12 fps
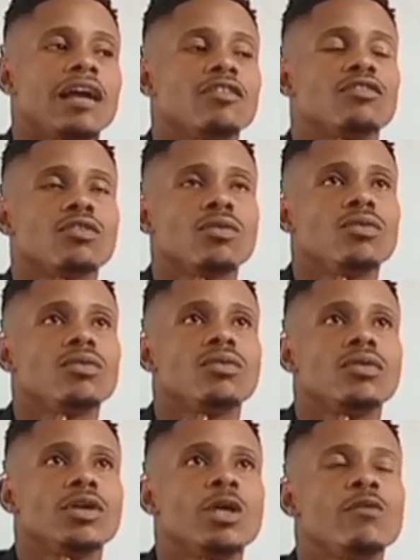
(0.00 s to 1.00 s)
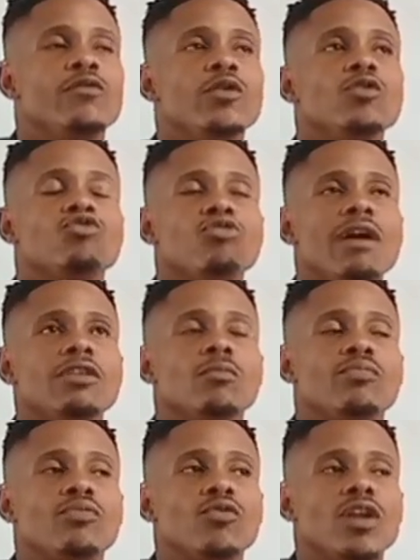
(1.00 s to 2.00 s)
And so, if you try
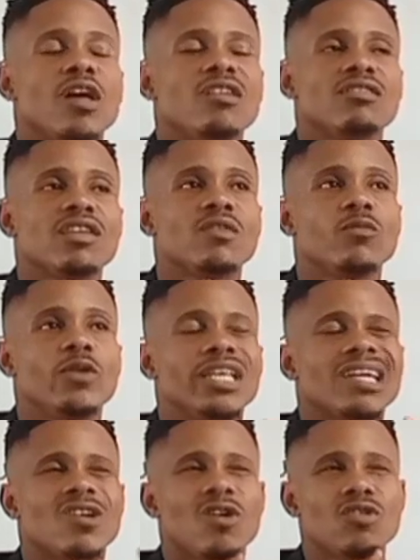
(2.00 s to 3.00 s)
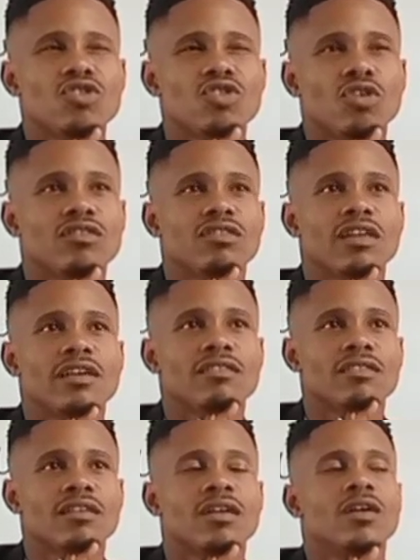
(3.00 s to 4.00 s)
to pronounce it with the
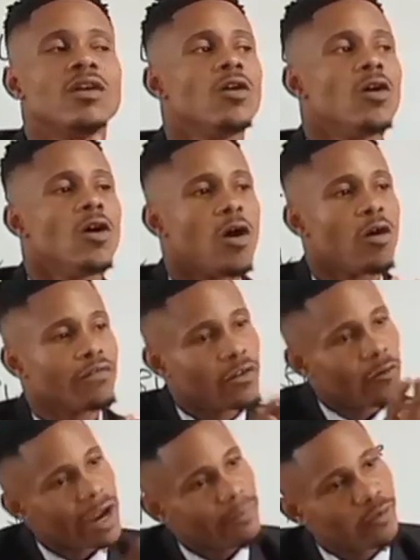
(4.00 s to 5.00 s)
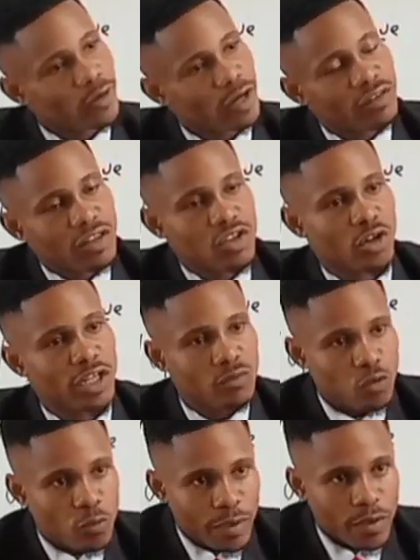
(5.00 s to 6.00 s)
consciousness of the right pronunciation,
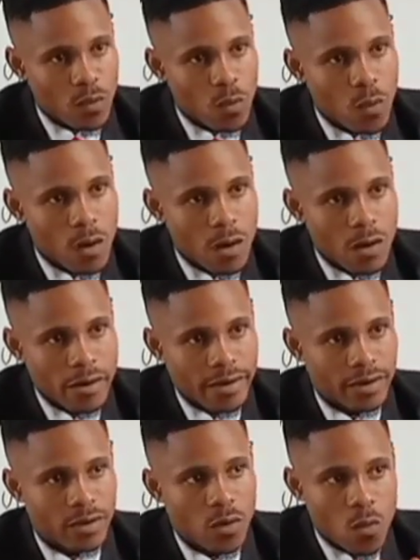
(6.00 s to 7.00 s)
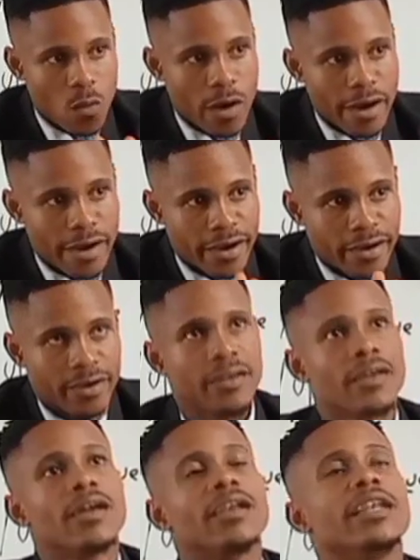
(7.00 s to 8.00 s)
it will be word, word.
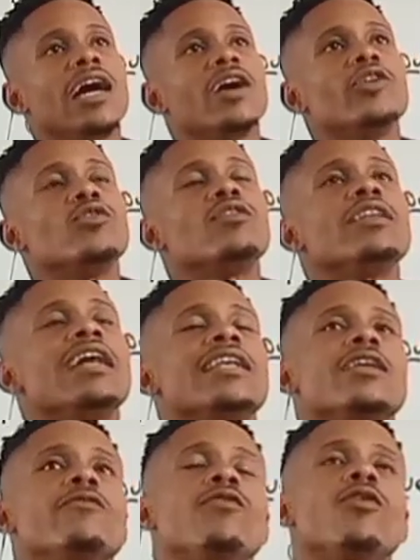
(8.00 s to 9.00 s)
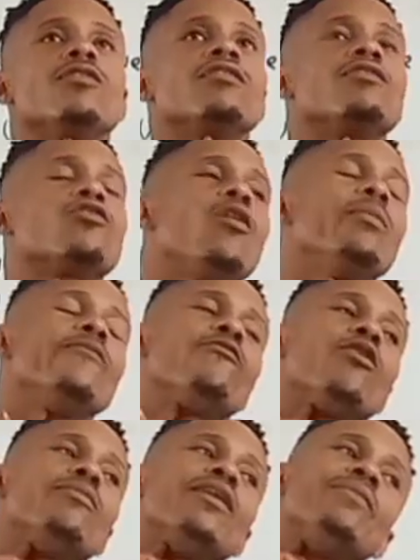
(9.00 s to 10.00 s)
Now, you see that the force is coming
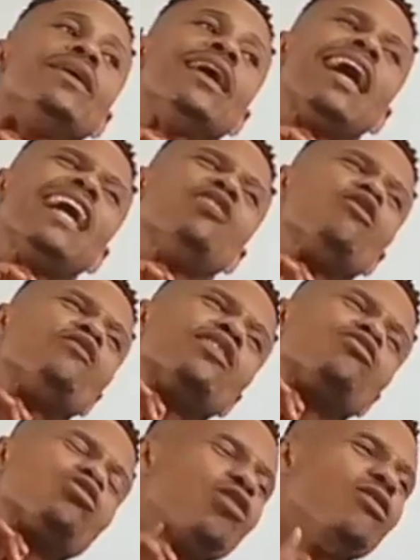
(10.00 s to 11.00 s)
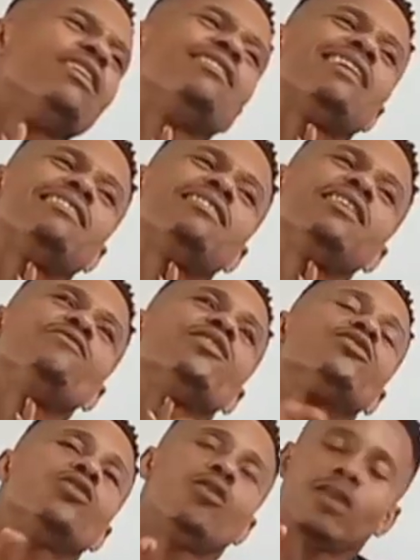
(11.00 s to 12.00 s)
from the behind of the tongue. It's as if
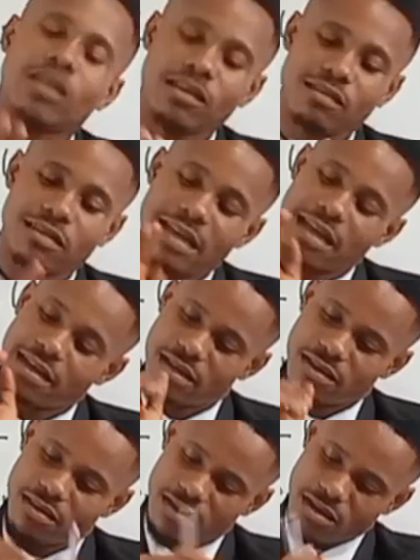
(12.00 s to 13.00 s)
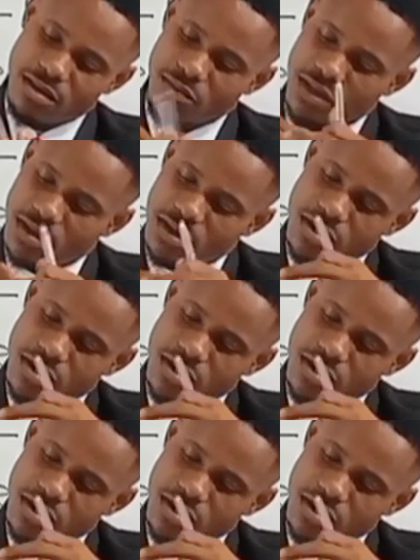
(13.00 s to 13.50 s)
the tongue is like this.